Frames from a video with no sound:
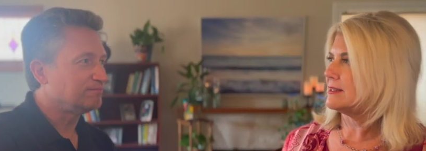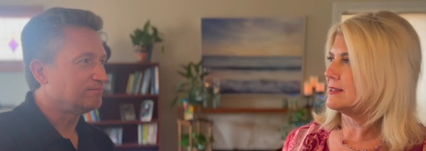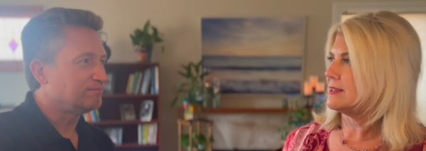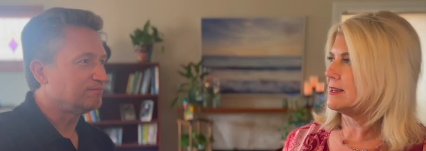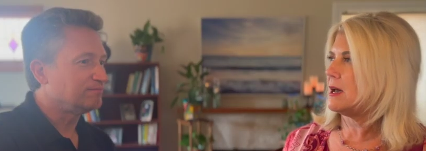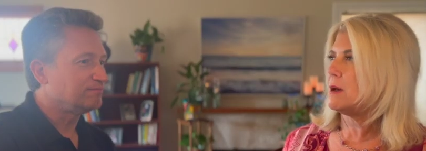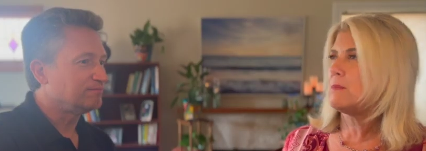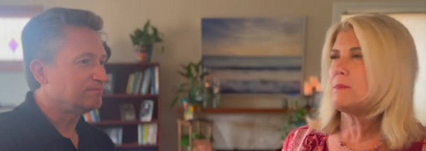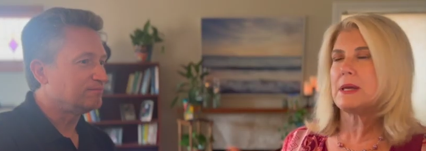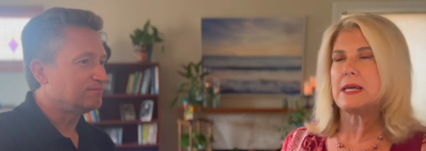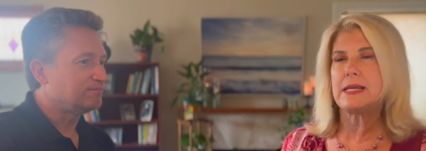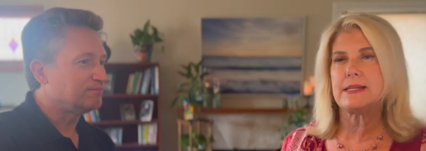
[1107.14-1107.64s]

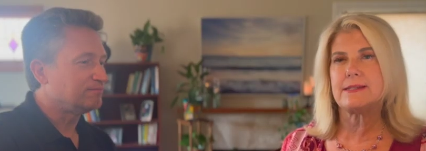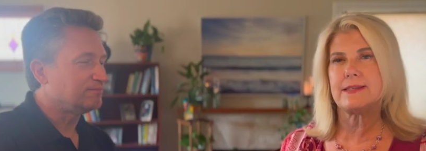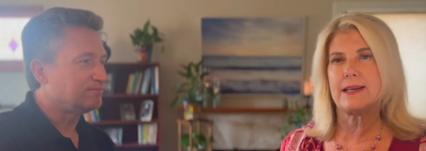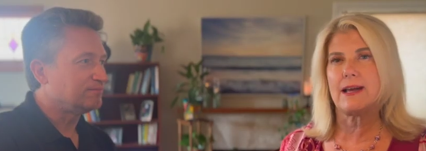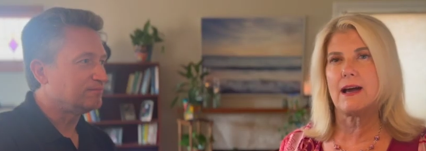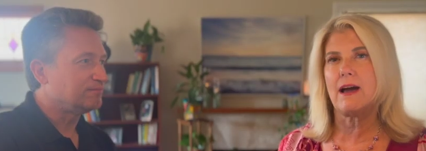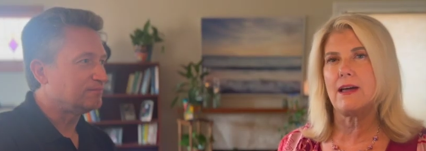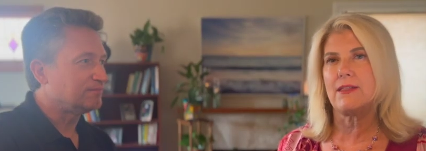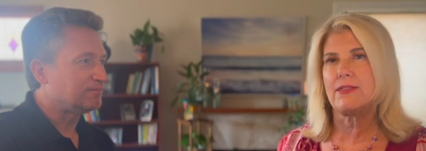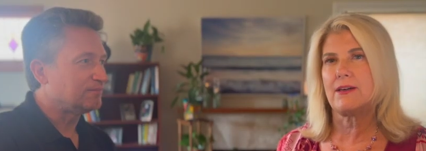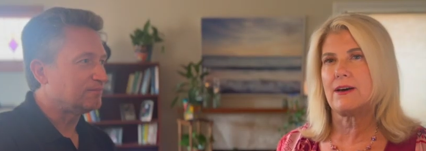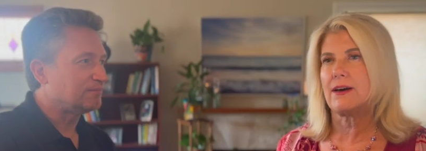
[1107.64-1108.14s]
Speaker 1: amazing.
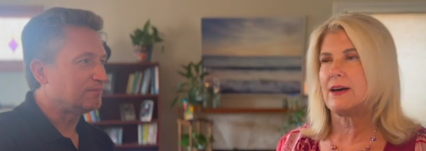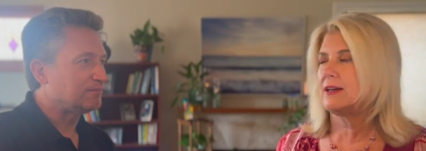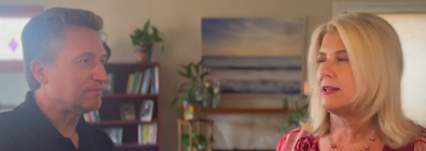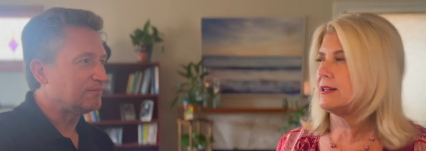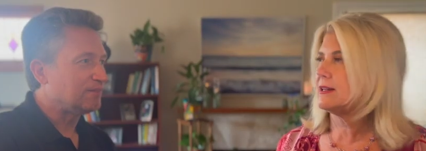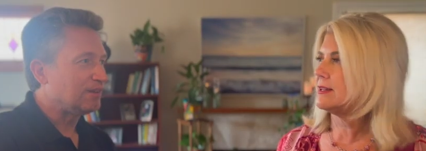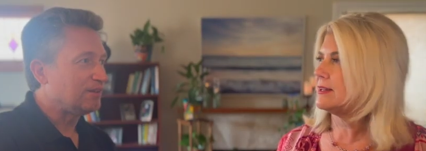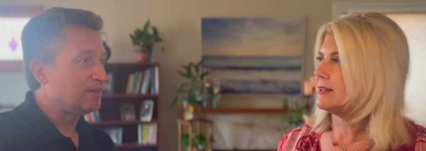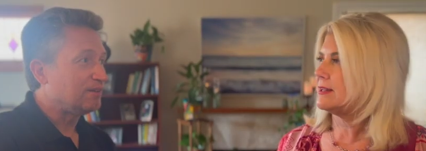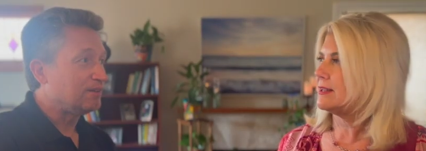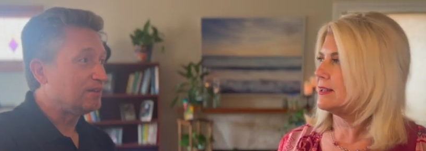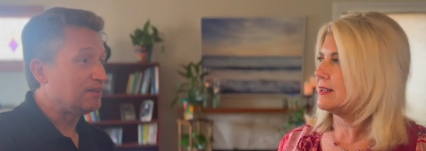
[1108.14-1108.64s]
I thought.
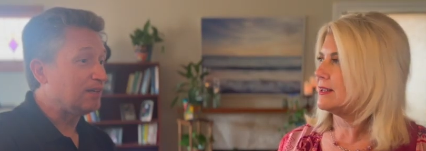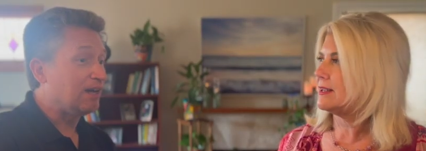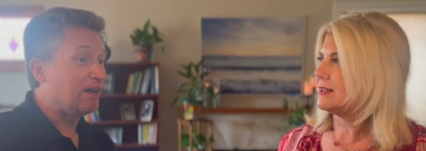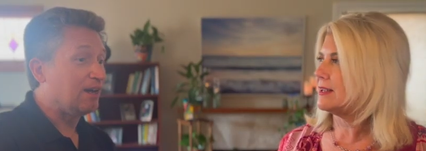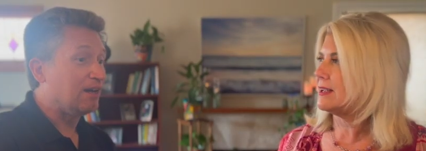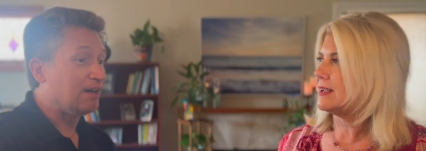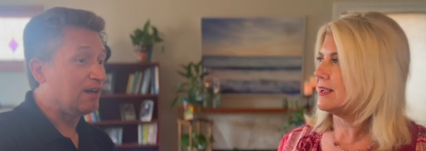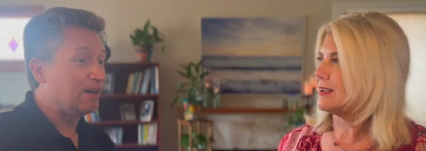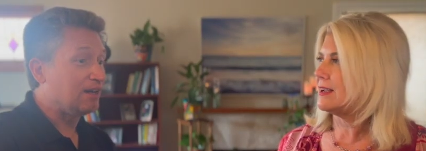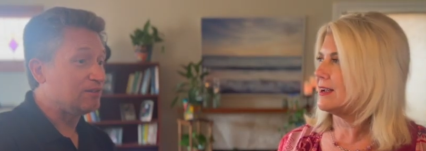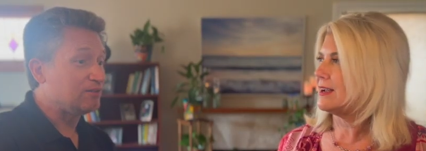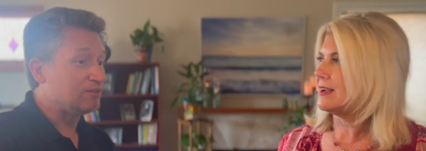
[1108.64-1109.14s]

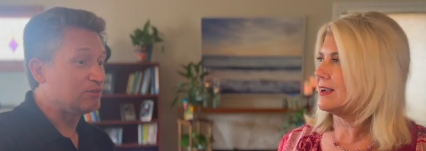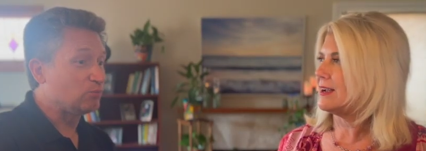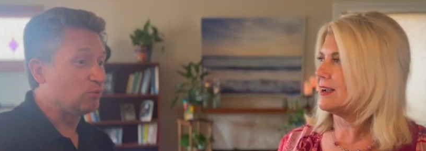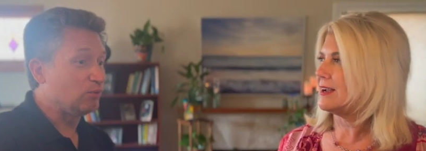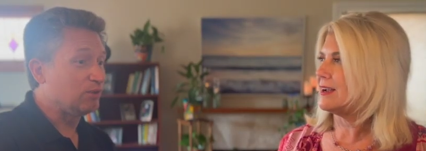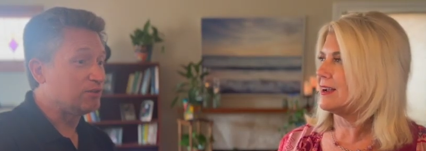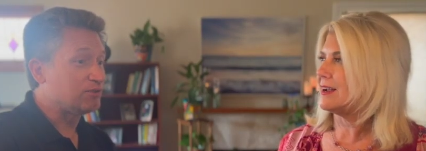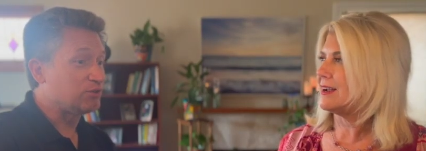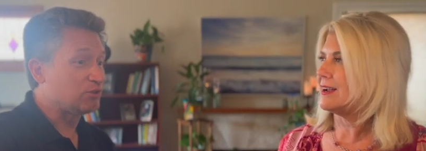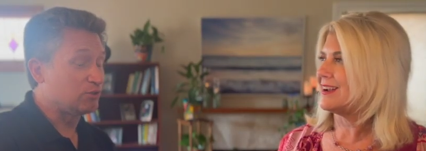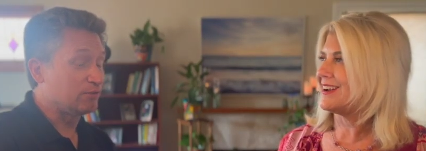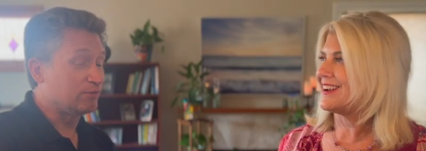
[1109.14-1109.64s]
Speaker 2: Yeah, as
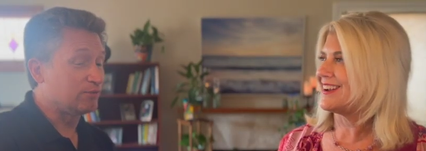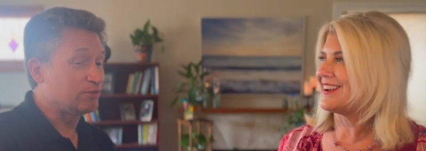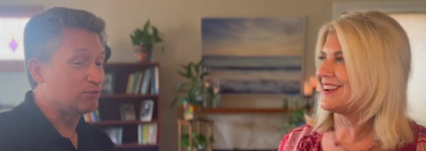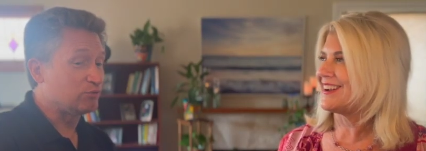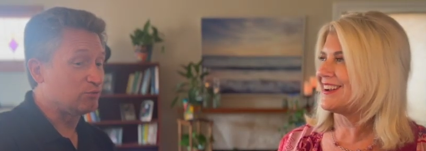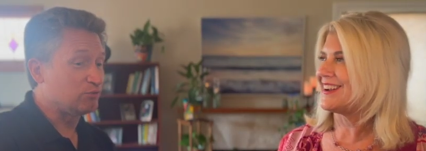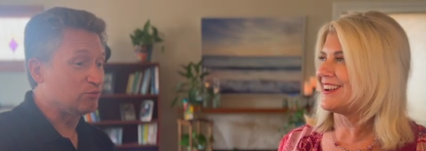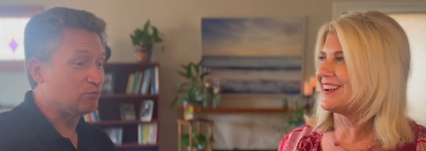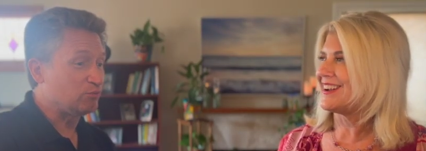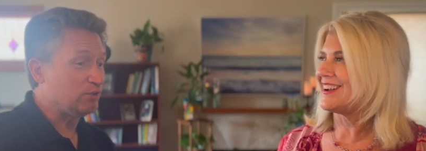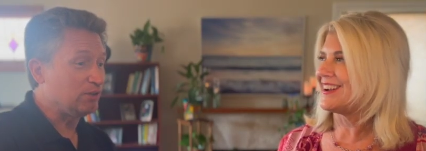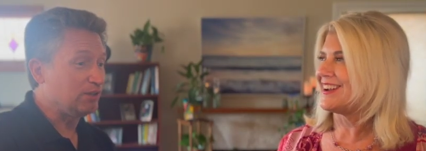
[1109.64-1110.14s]
well, service
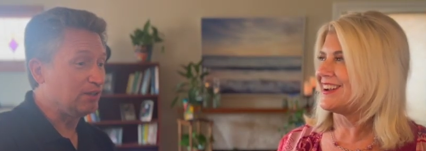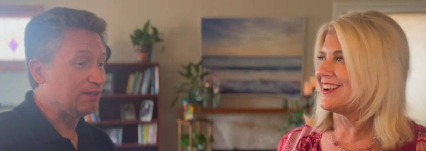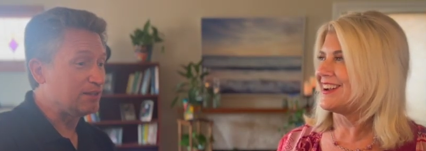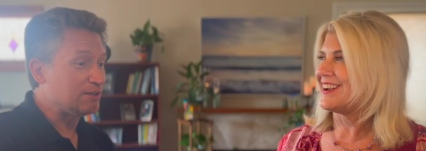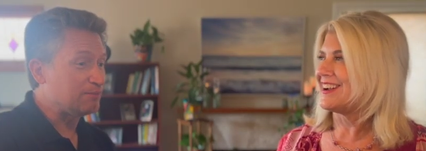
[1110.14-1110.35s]
was really